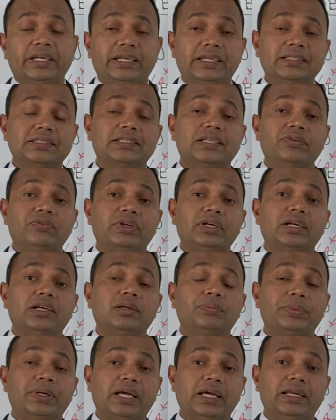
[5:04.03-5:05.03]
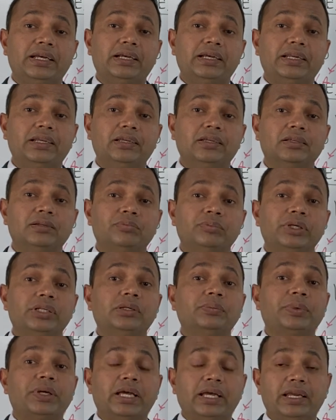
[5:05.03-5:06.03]
it is given under priority, but
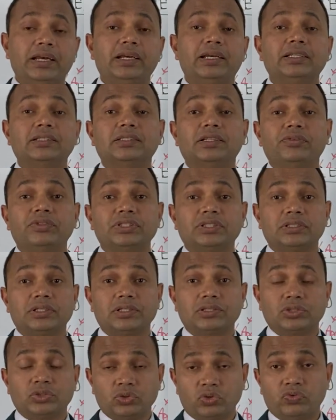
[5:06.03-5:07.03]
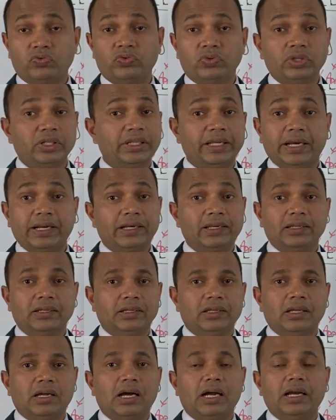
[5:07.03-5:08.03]
the priority services are so full that
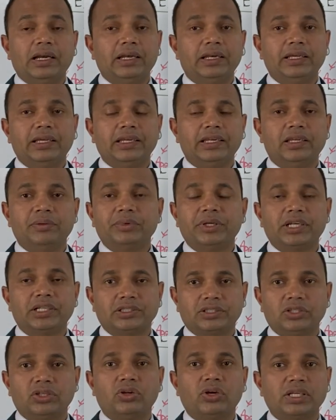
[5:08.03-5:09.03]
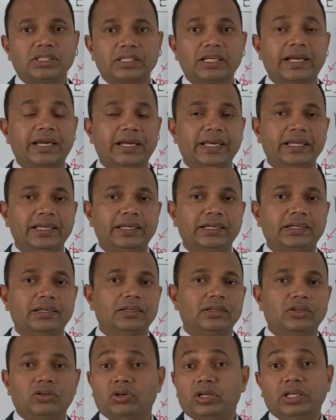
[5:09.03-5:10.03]
hardly any immigration lawyers are getting it,
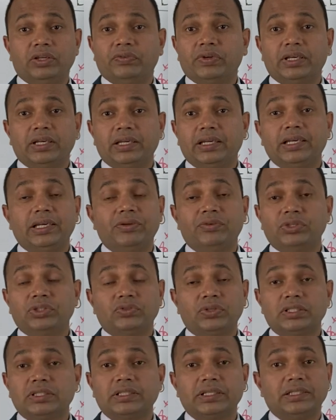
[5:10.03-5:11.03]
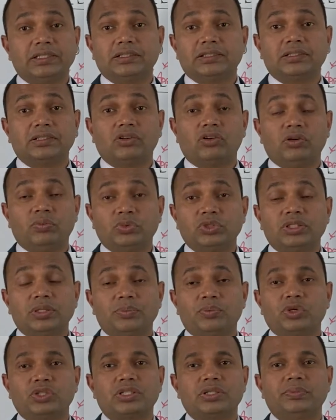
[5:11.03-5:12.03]
or even individuals, it's almost
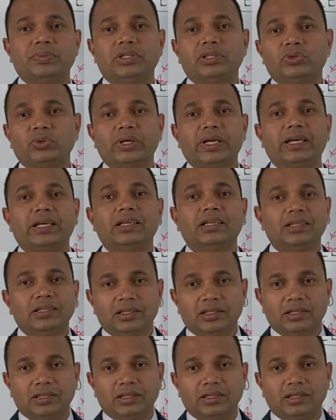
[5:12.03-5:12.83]
impossible to get.